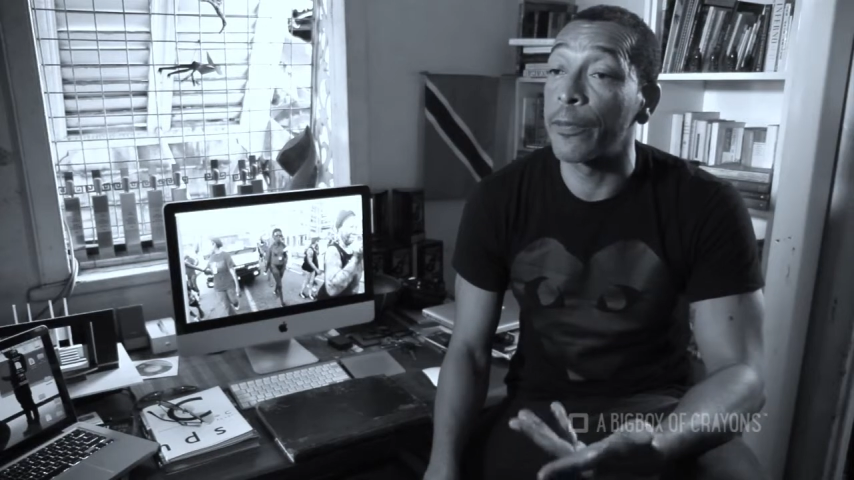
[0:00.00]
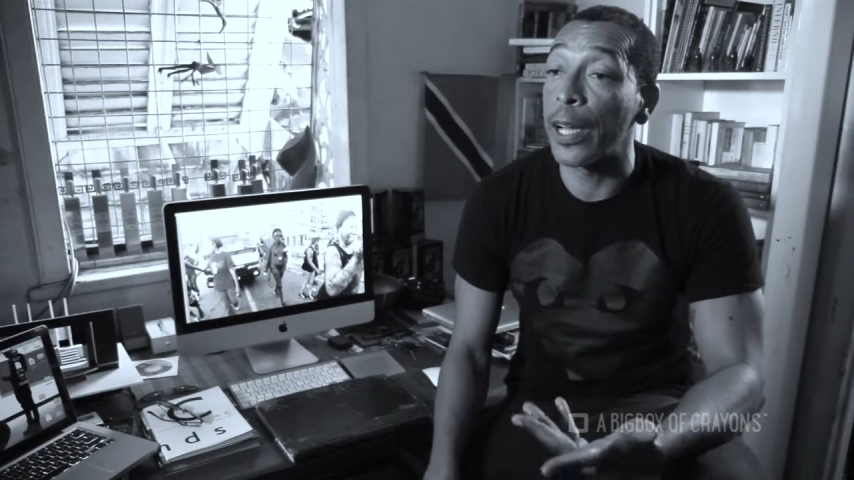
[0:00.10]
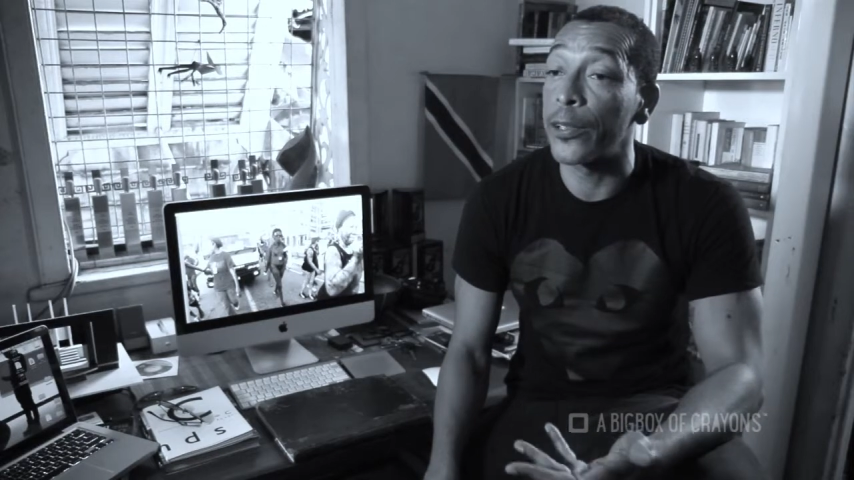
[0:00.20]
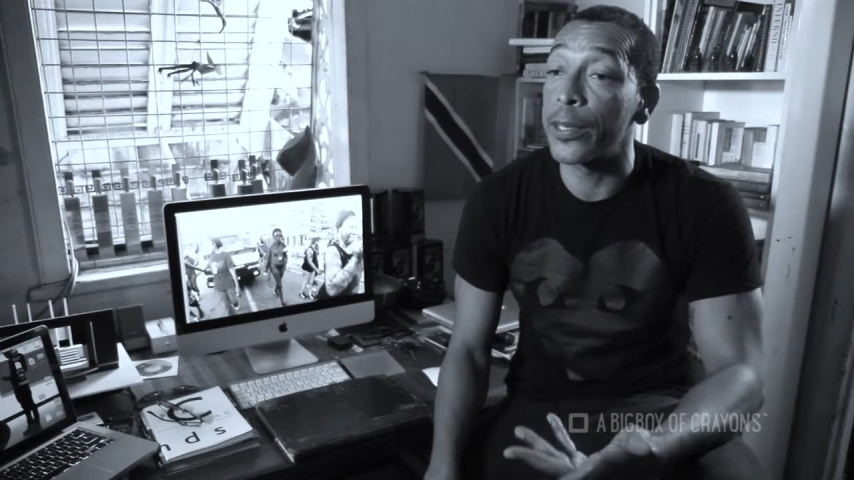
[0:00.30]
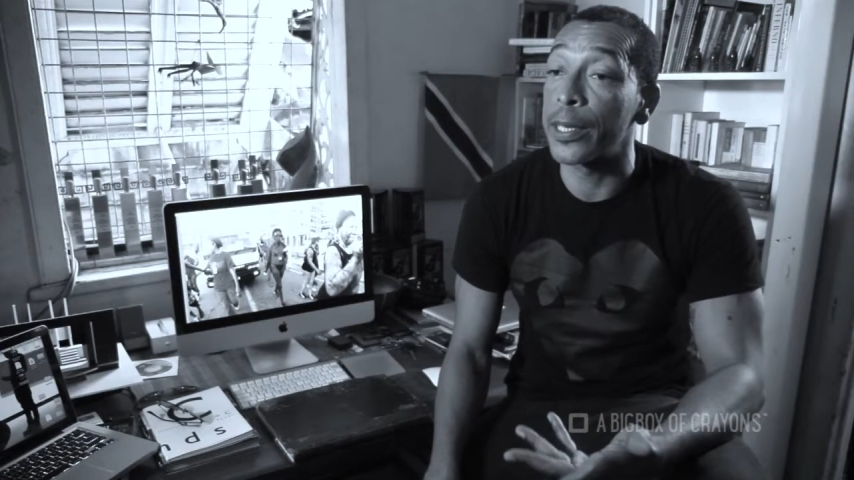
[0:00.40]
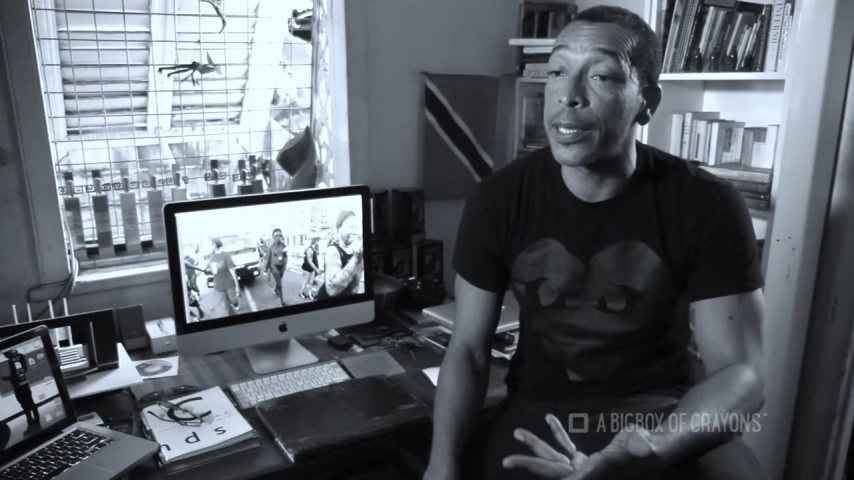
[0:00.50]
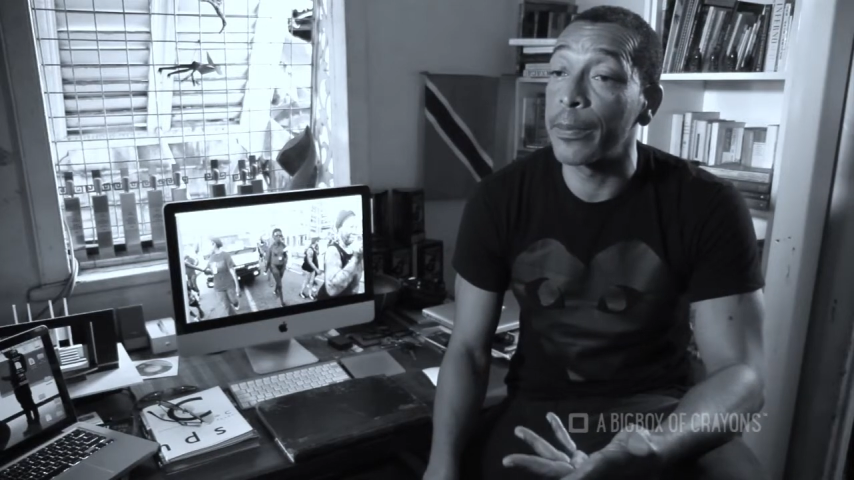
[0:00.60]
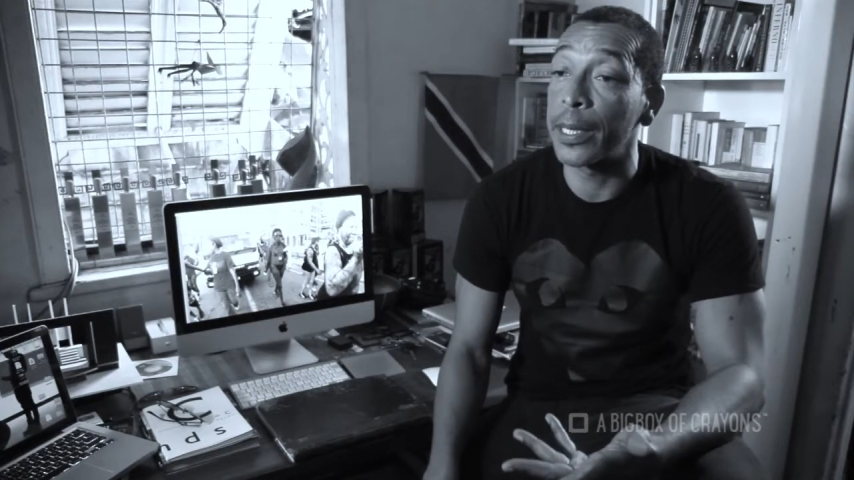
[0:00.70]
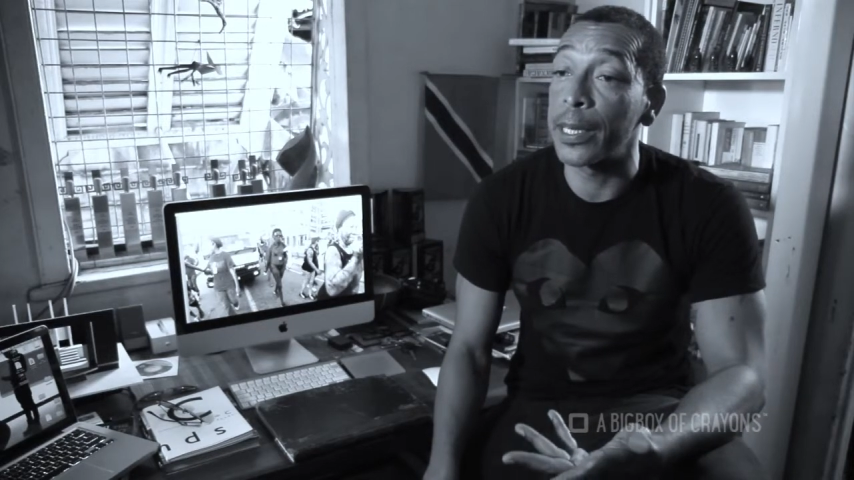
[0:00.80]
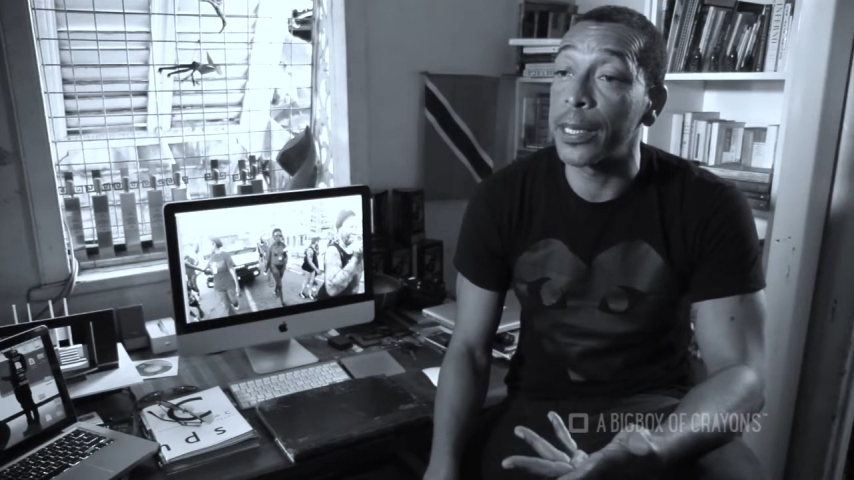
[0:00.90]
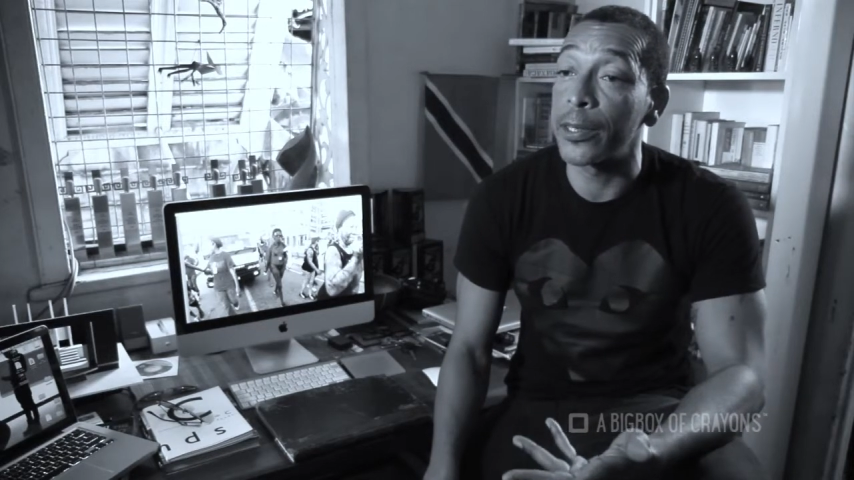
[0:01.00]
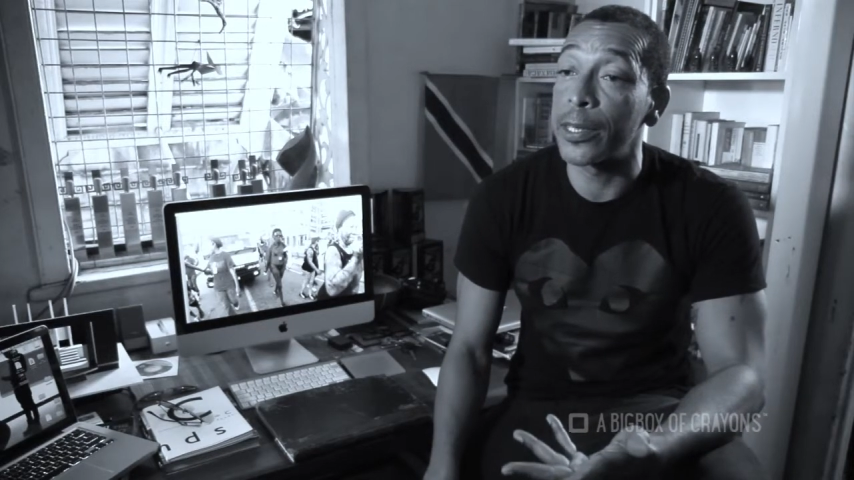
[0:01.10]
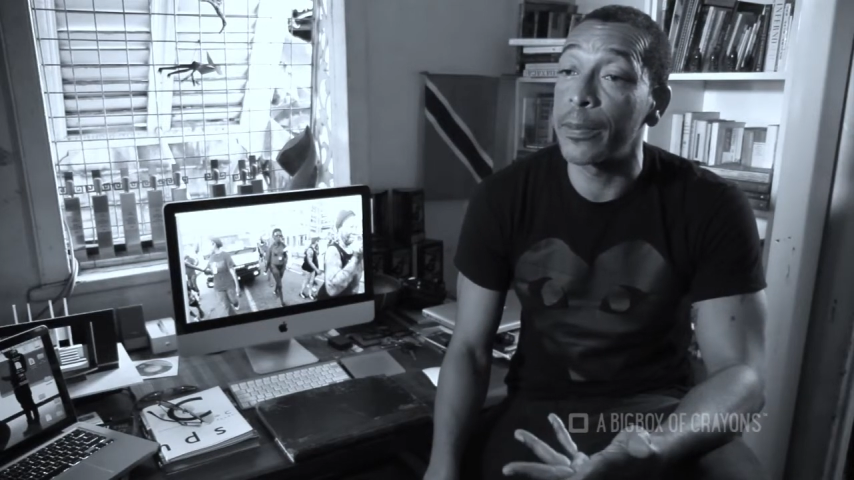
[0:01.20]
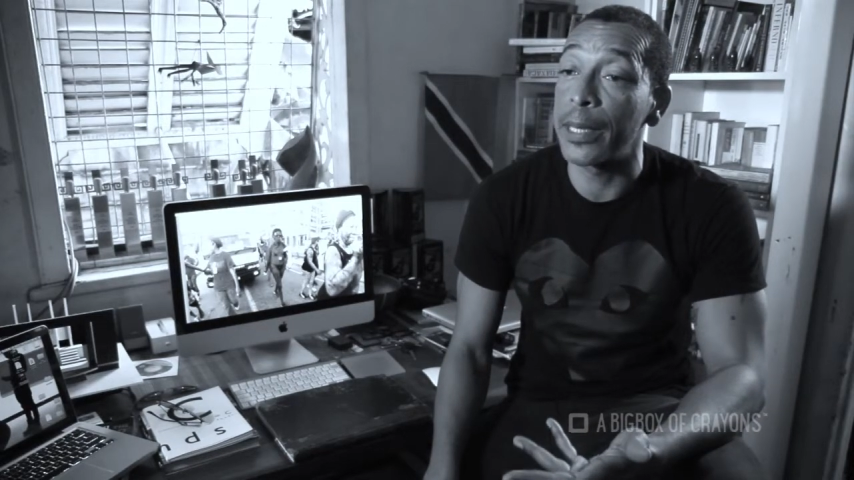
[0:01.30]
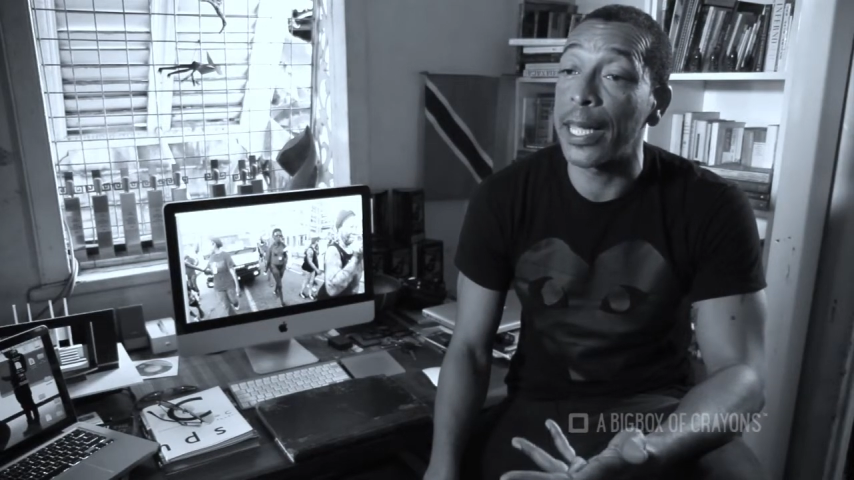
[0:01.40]
value system continues
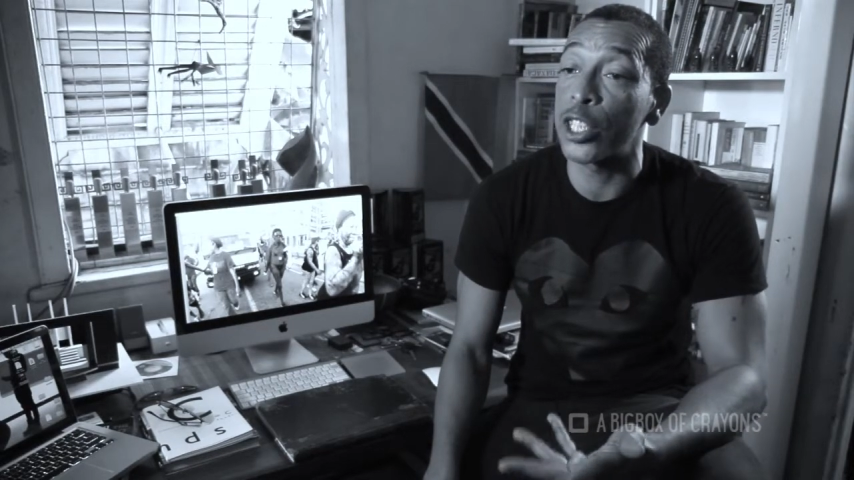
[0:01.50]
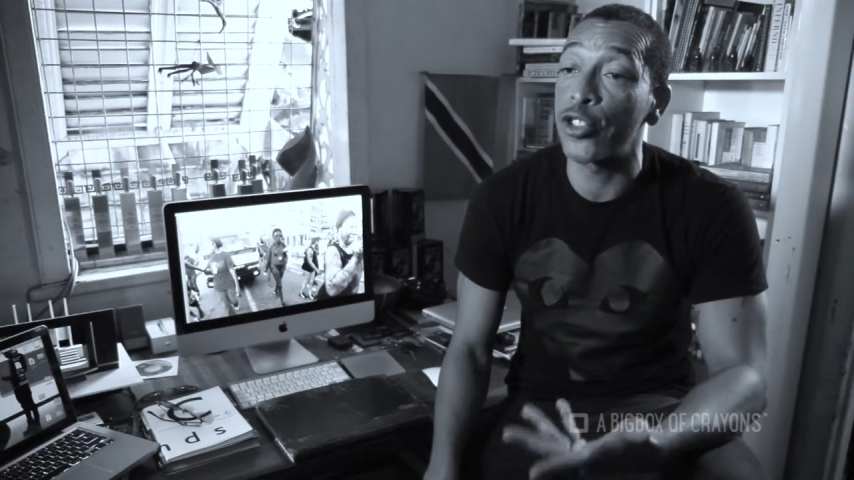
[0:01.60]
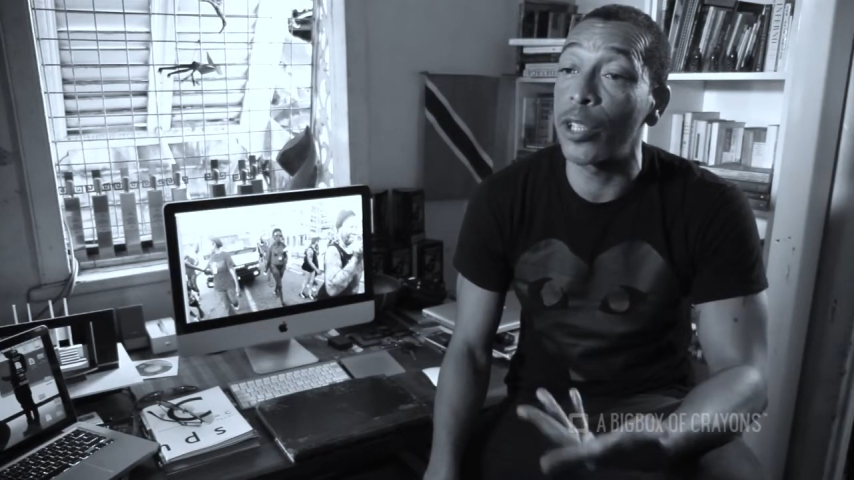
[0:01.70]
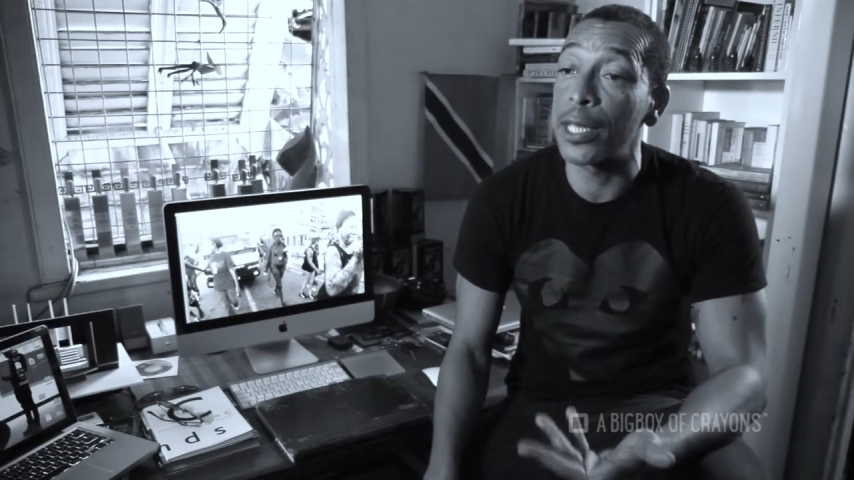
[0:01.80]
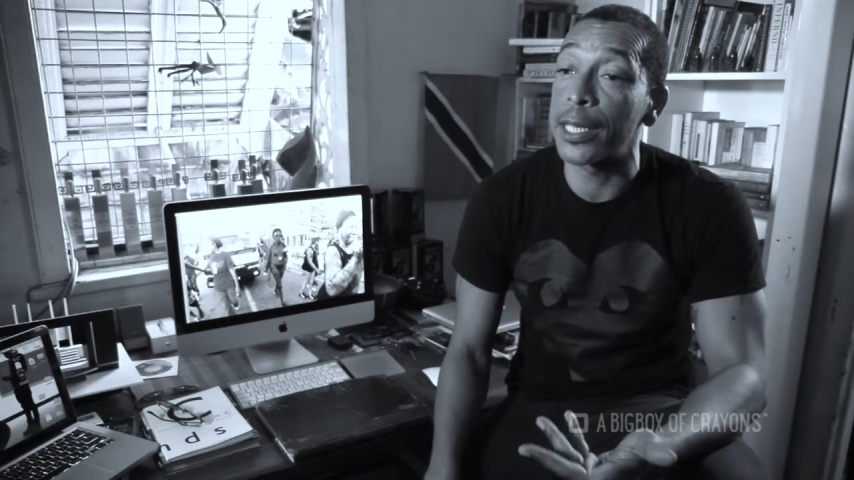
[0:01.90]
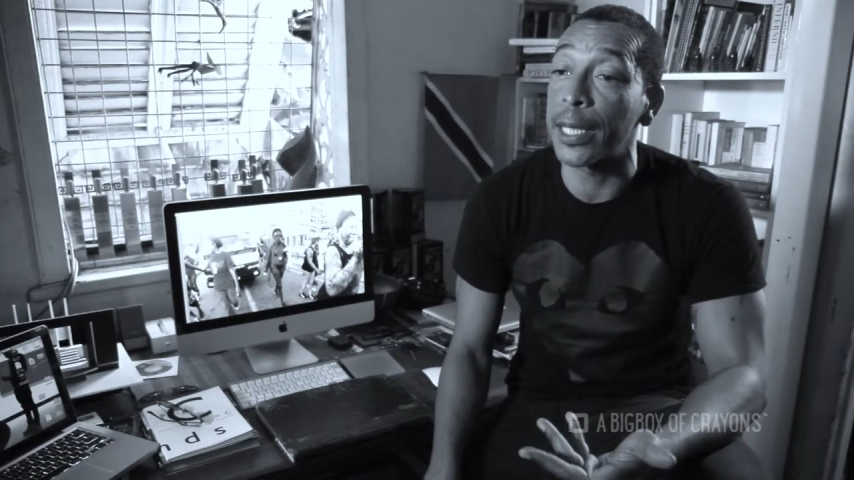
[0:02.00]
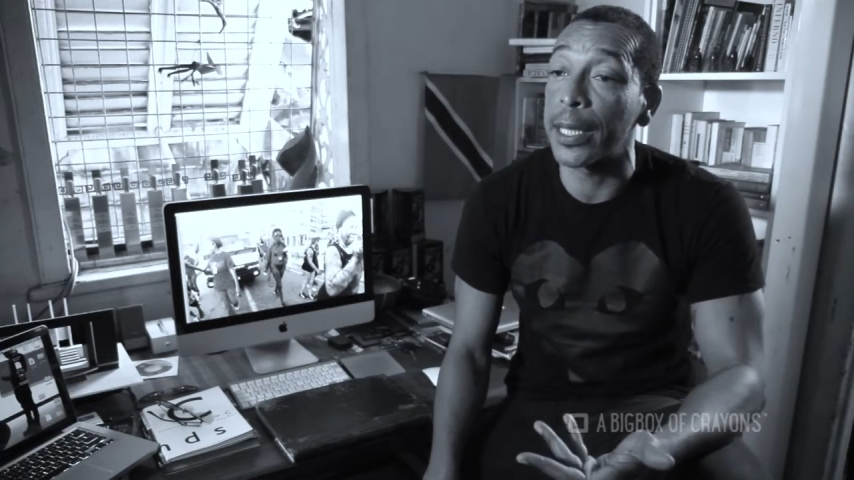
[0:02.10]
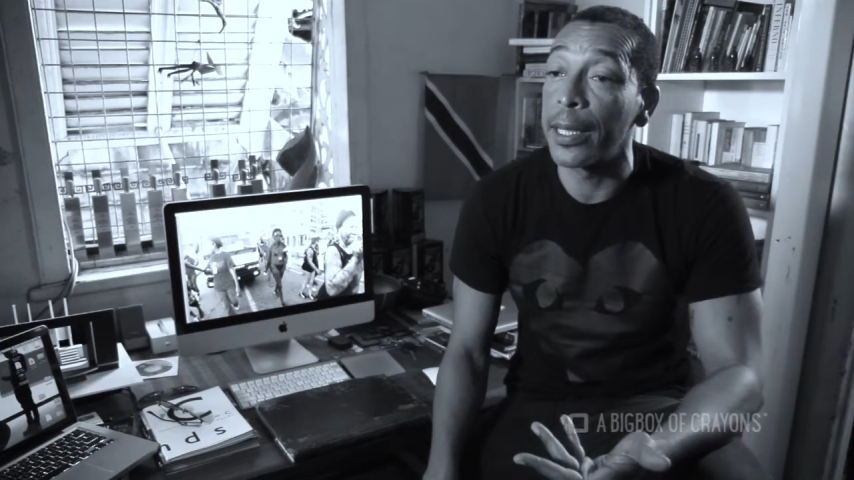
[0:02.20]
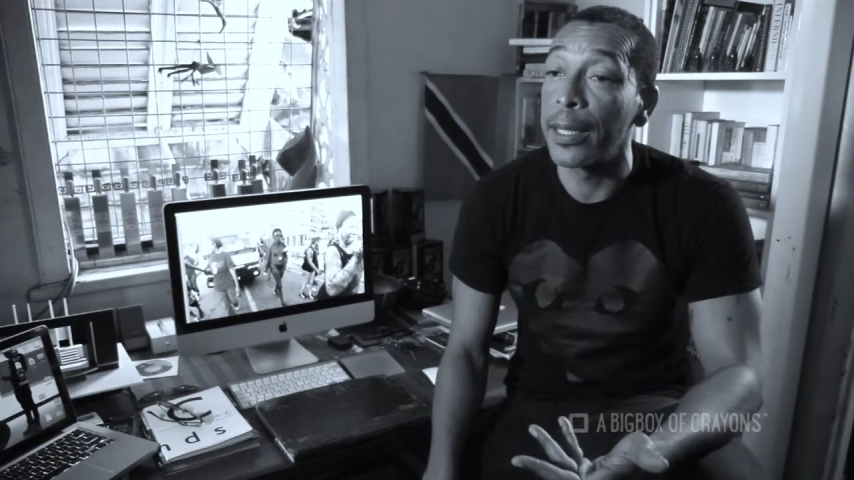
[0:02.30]
to be extrinsic,